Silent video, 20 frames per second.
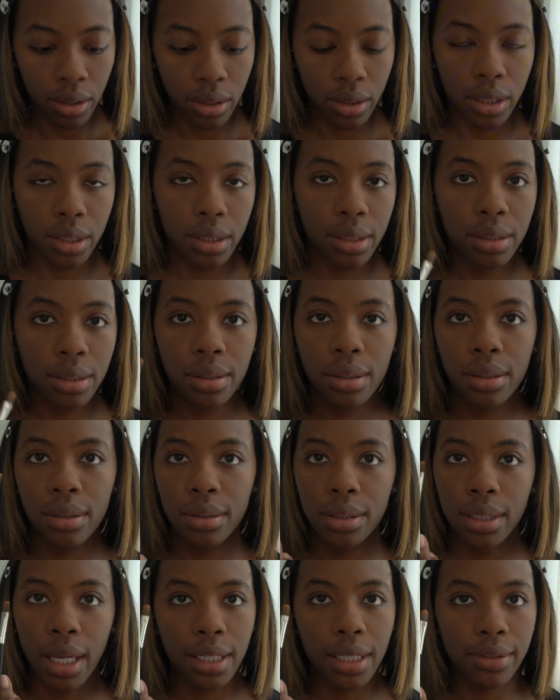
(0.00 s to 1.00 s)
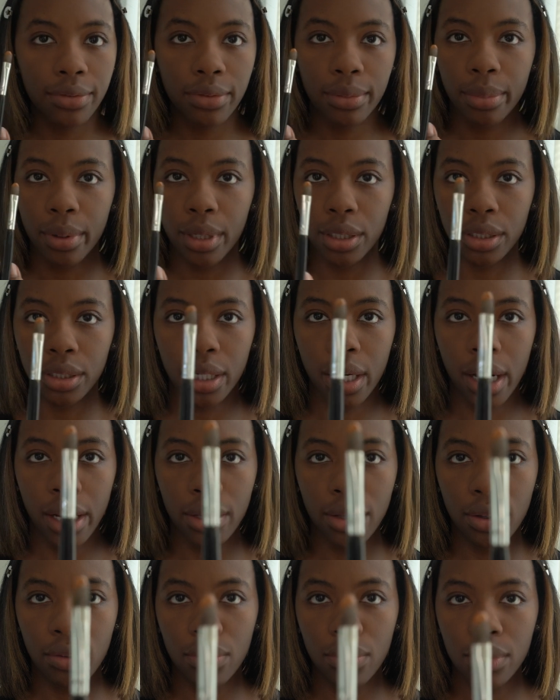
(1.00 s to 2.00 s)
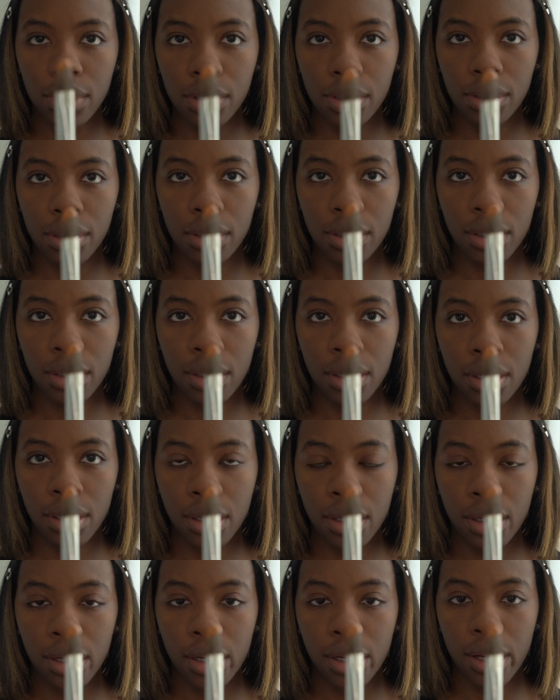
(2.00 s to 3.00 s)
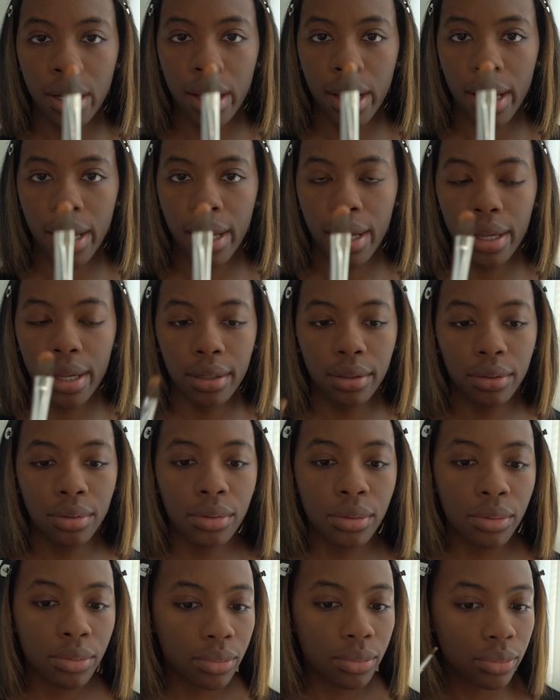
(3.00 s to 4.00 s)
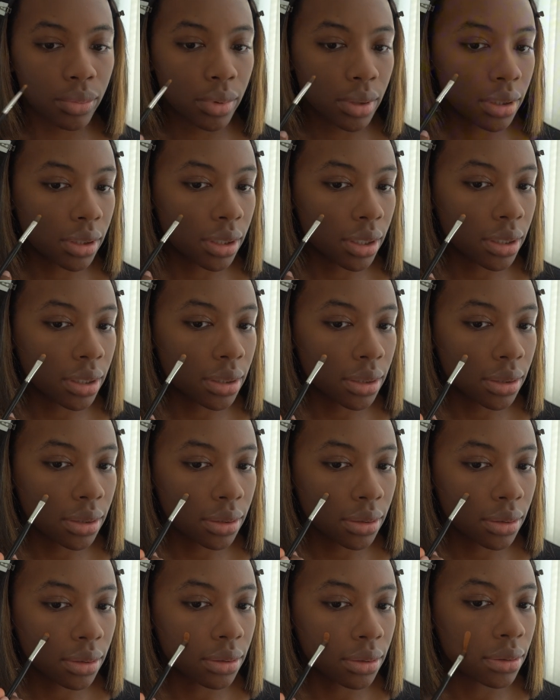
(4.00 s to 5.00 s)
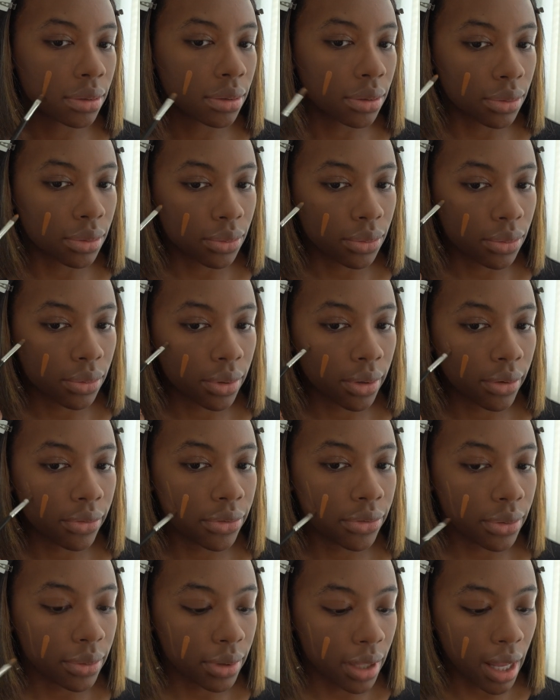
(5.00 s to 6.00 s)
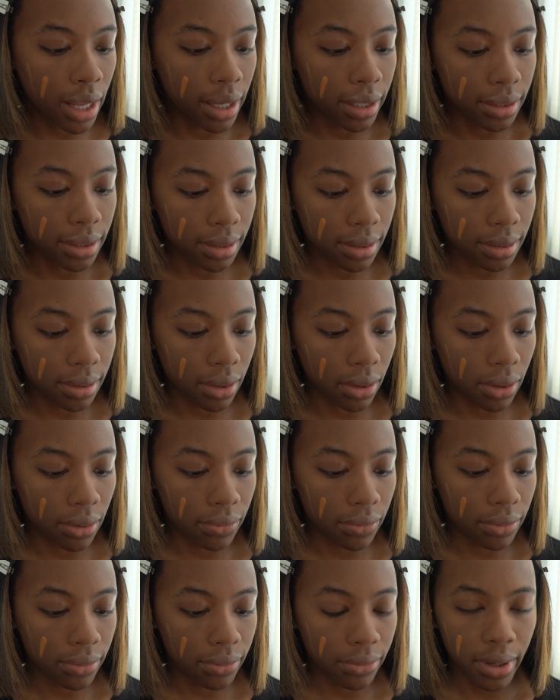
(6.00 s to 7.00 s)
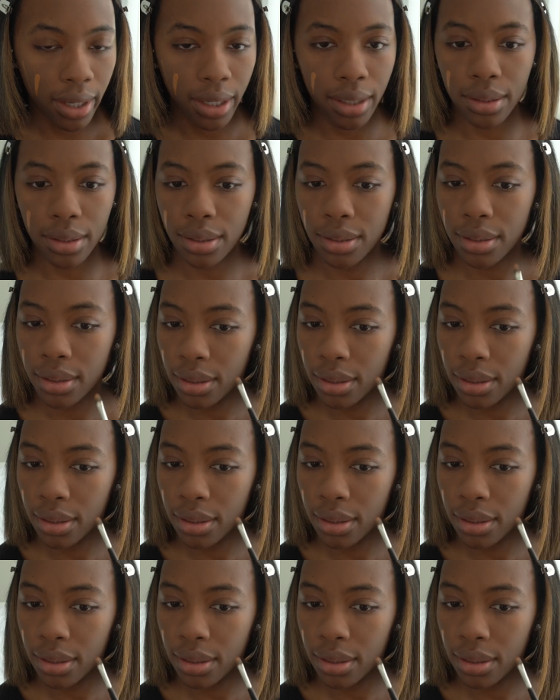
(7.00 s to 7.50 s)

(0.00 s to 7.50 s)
this is the size of the brush that I use, and we just do a few lines off the face.